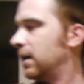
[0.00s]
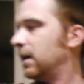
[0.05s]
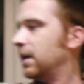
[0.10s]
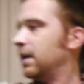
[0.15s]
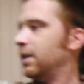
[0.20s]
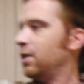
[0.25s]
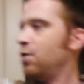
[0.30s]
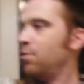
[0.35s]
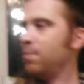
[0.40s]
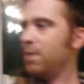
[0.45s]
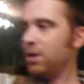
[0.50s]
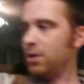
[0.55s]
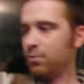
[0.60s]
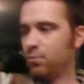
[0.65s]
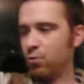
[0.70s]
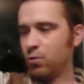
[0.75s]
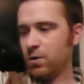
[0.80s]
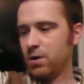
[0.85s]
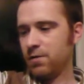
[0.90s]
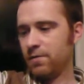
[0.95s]
And they don't make
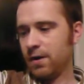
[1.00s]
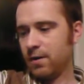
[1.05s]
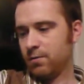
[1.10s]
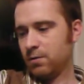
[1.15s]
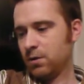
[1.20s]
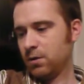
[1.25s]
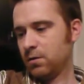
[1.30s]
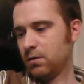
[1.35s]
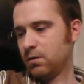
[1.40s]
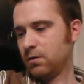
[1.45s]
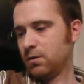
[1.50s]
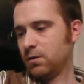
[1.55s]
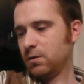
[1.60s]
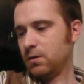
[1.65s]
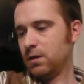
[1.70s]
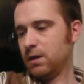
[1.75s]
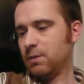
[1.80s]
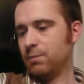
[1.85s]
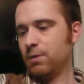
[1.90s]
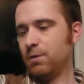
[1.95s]
them all year round.
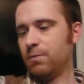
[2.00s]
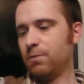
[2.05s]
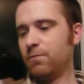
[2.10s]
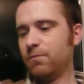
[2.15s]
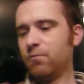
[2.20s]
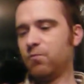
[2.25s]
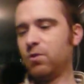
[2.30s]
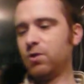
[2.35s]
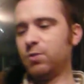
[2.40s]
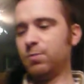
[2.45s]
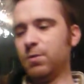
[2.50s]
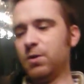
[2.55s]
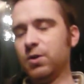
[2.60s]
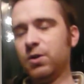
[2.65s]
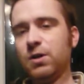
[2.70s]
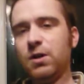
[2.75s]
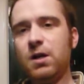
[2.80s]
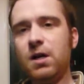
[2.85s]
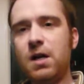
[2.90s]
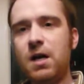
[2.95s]
They make them for
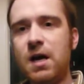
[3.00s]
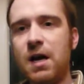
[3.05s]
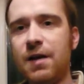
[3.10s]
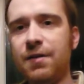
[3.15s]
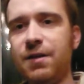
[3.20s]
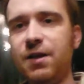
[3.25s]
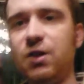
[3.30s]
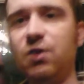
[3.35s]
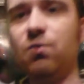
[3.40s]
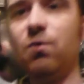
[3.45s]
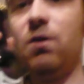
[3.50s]
Christmas. And this